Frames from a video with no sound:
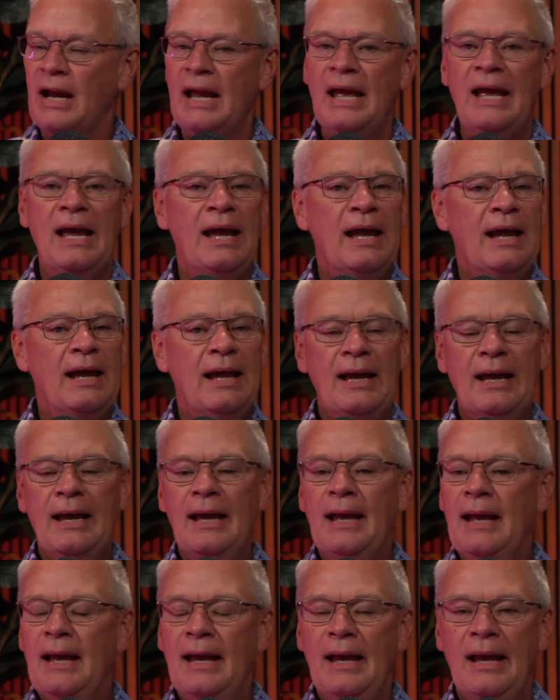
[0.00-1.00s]

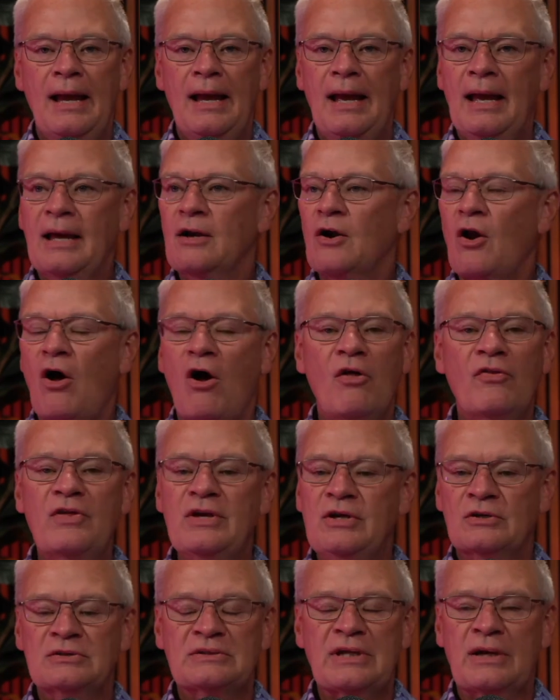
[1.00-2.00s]
And in all the
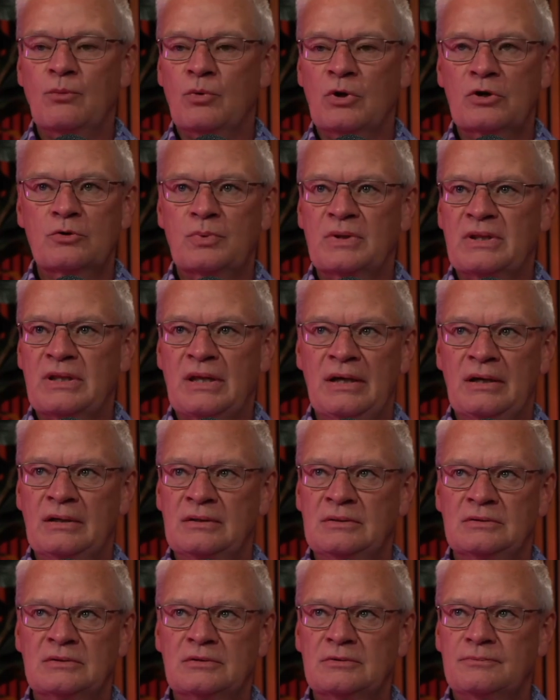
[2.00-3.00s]
years I worked with
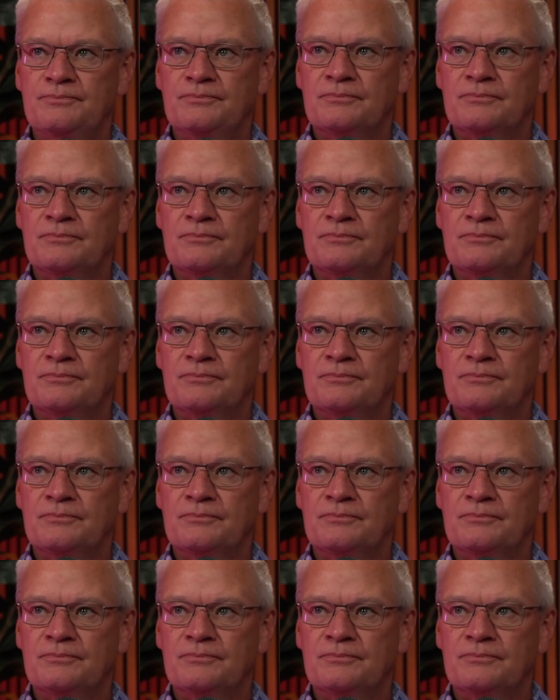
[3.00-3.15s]
kids,